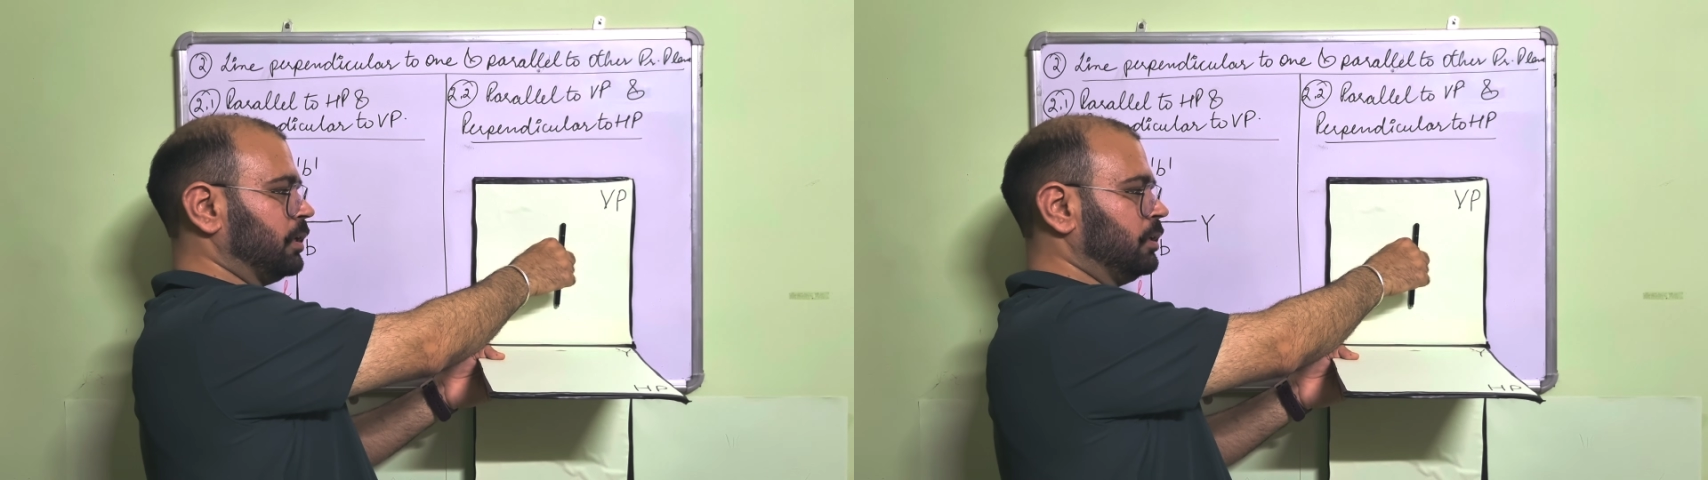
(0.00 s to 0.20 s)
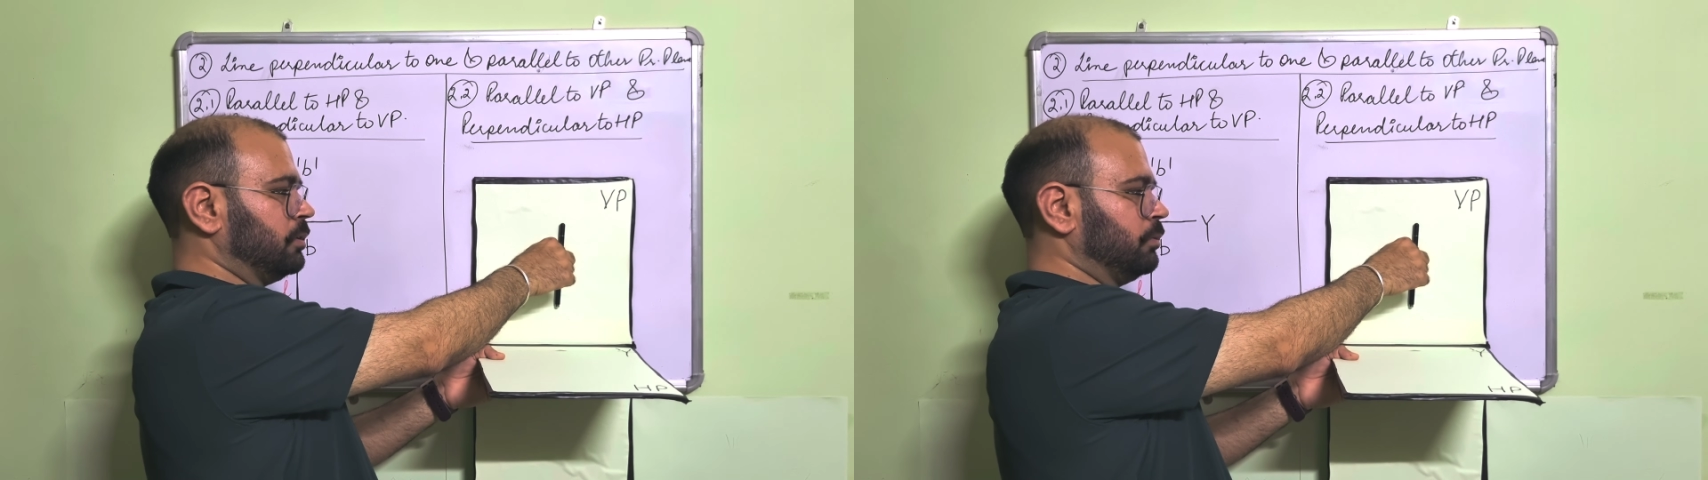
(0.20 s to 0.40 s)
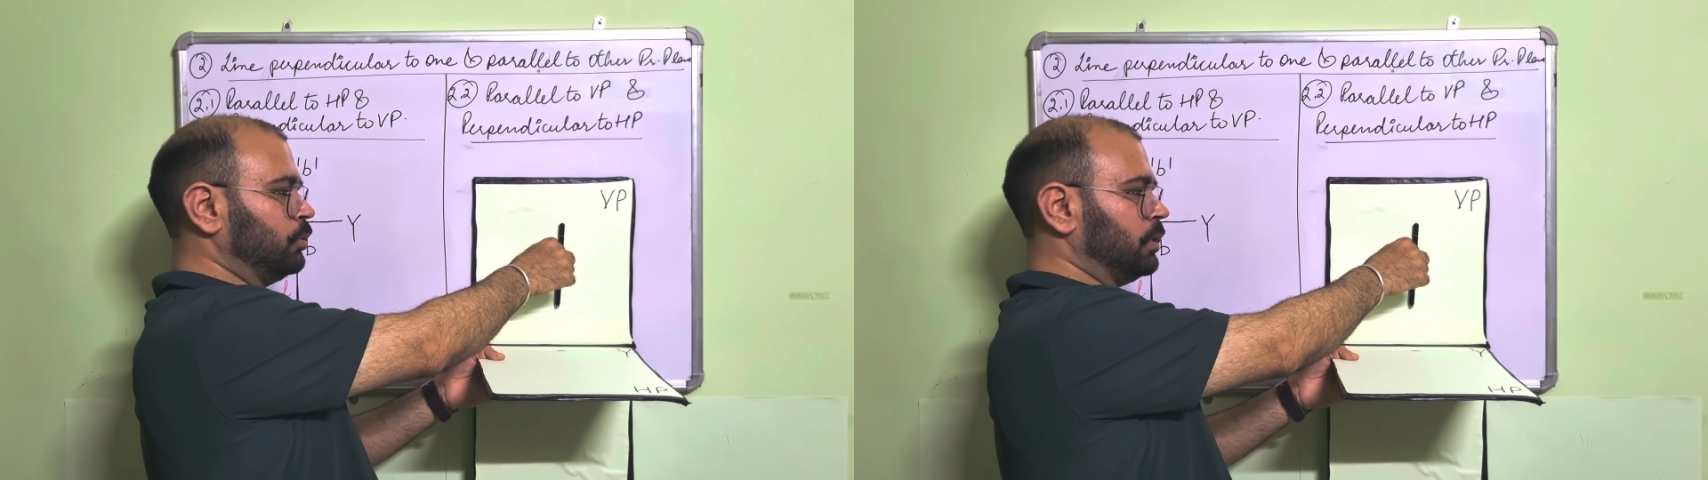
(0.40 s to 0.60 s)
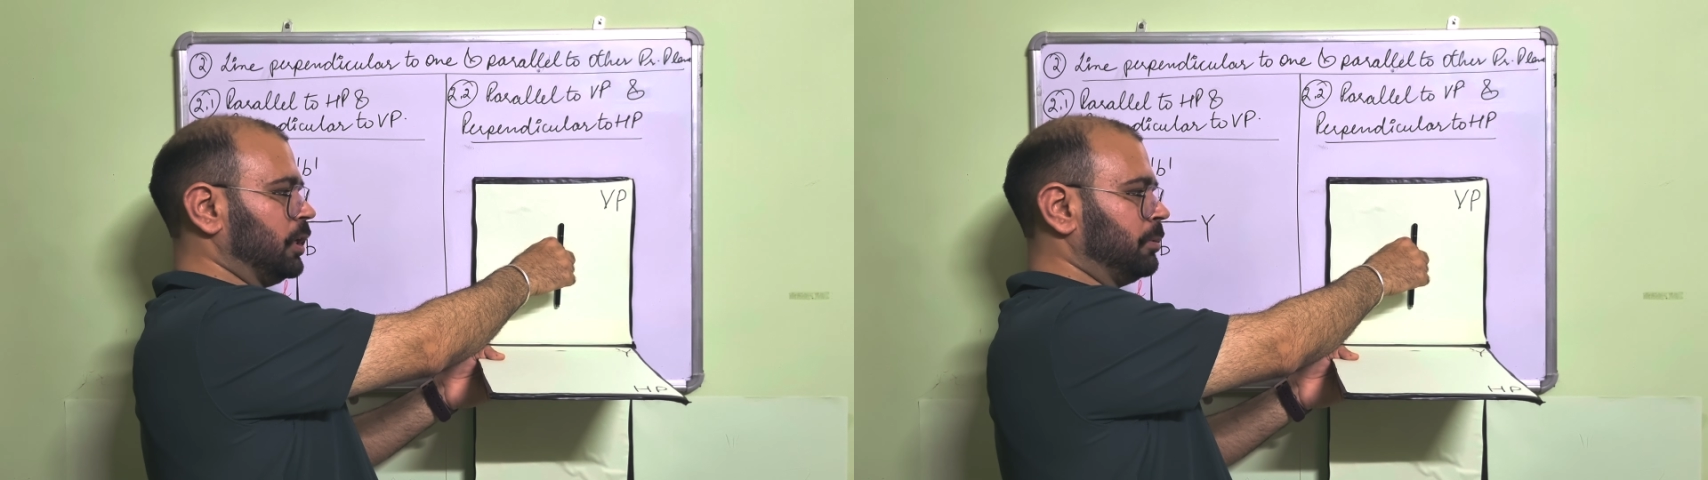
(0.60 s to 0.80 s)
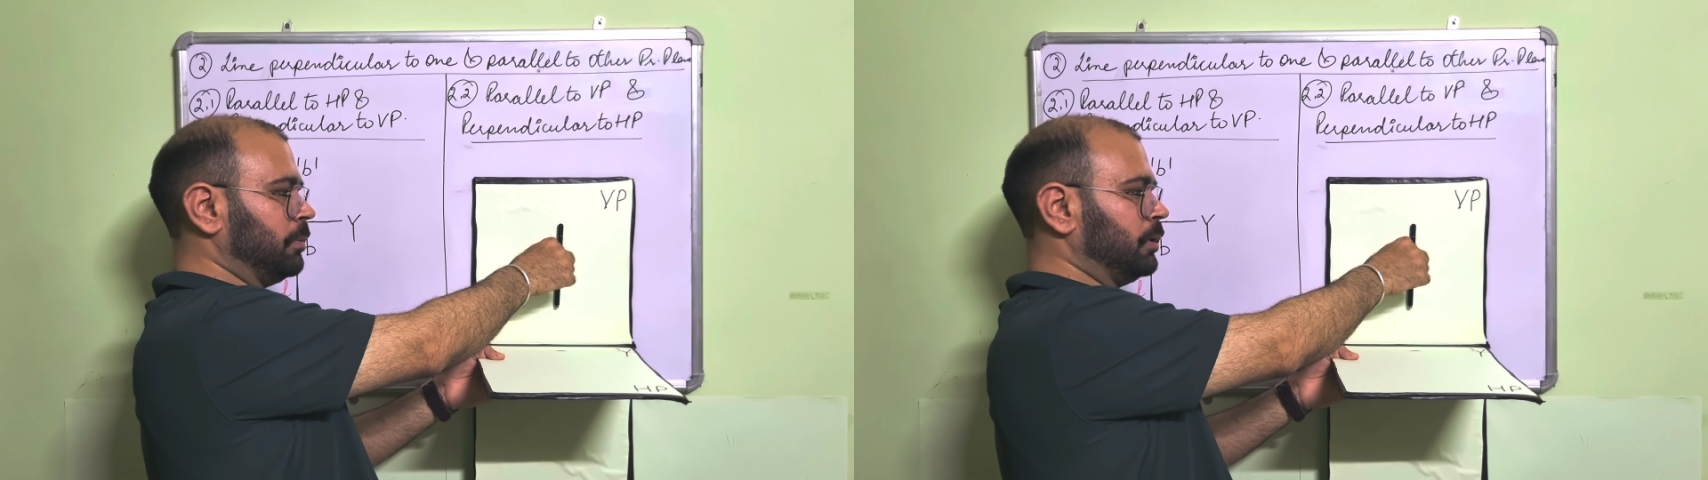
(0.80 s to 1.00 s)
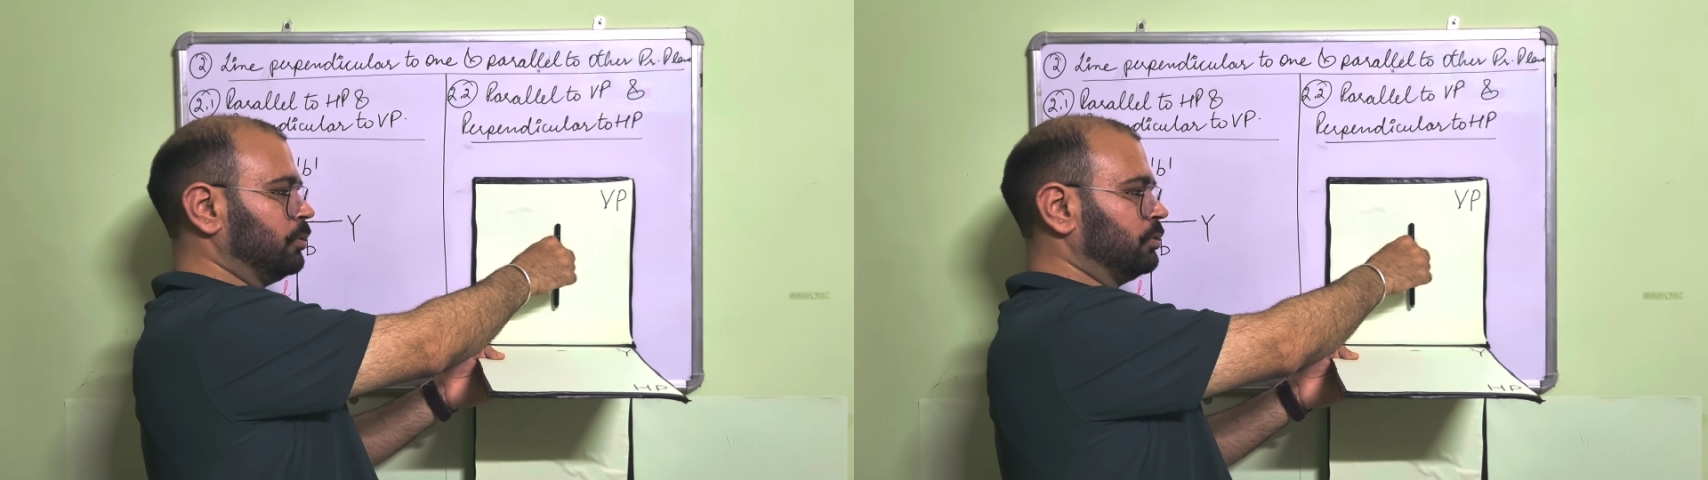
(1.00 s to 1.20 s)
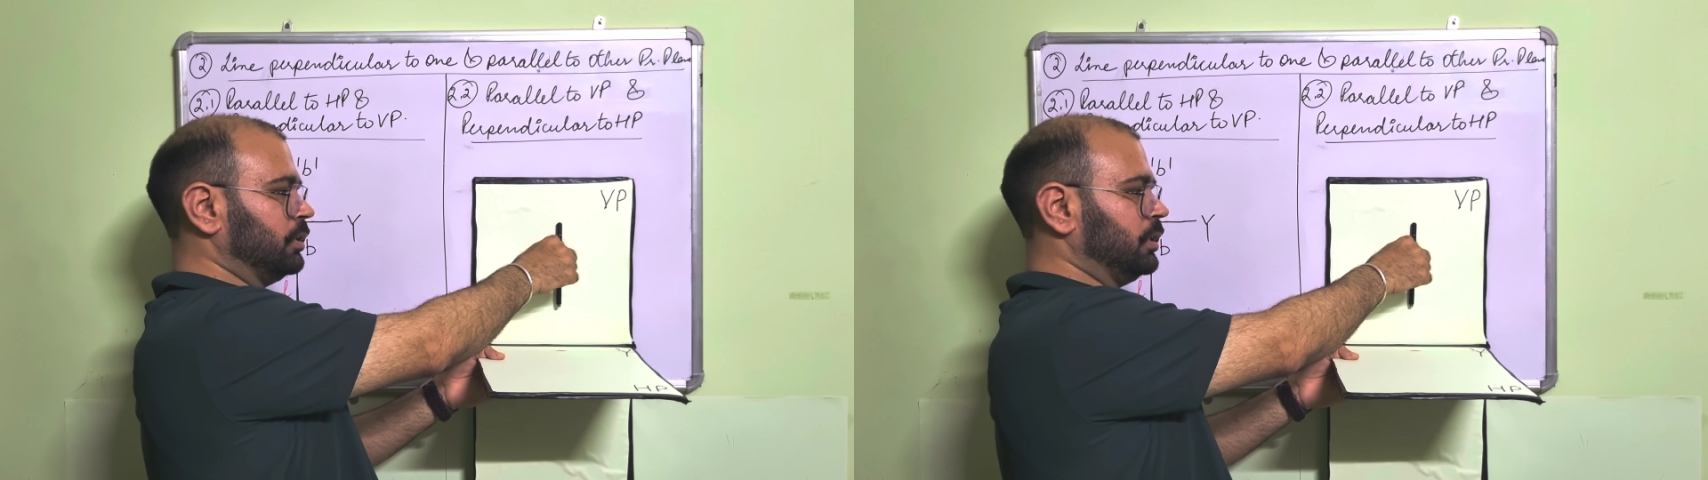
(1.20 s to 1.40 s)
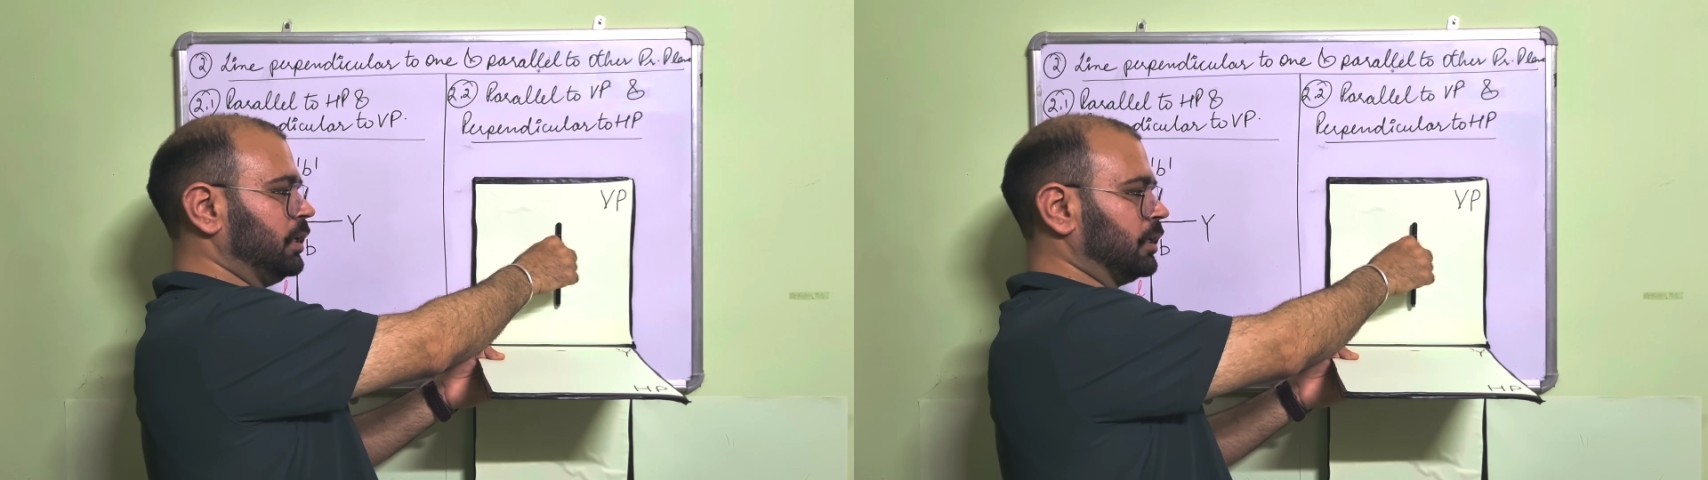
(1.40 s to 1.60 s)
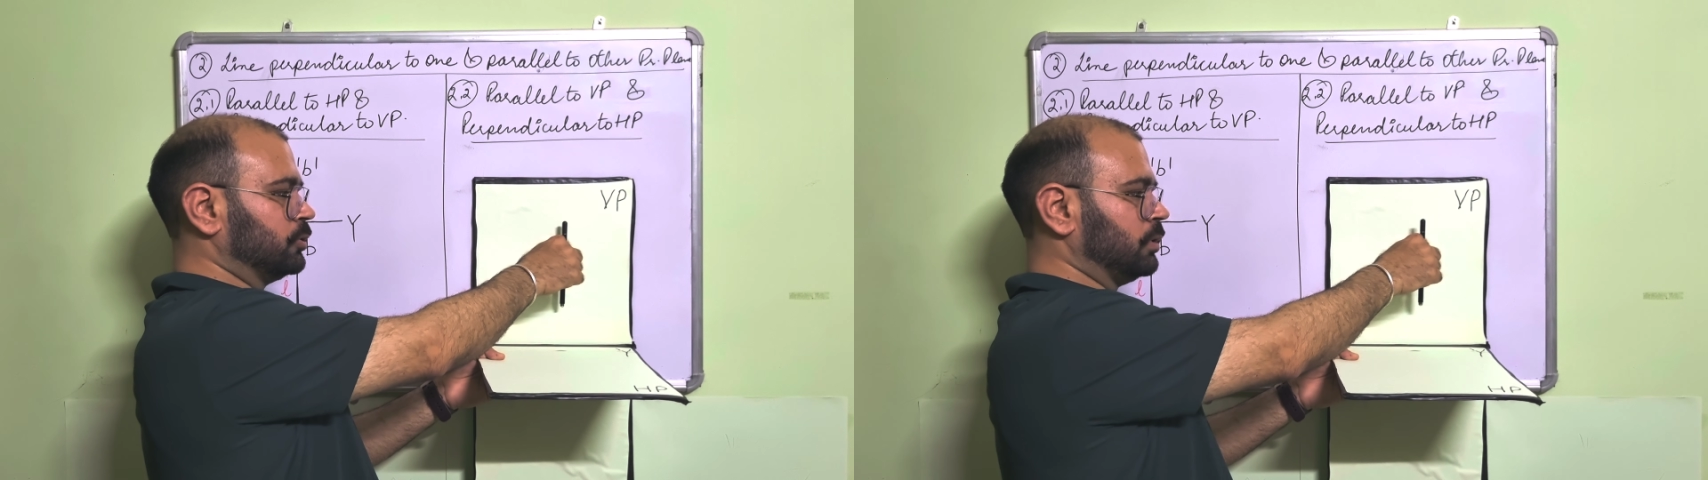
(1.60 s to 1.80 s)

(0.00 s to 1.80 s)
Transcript: because in the front view I am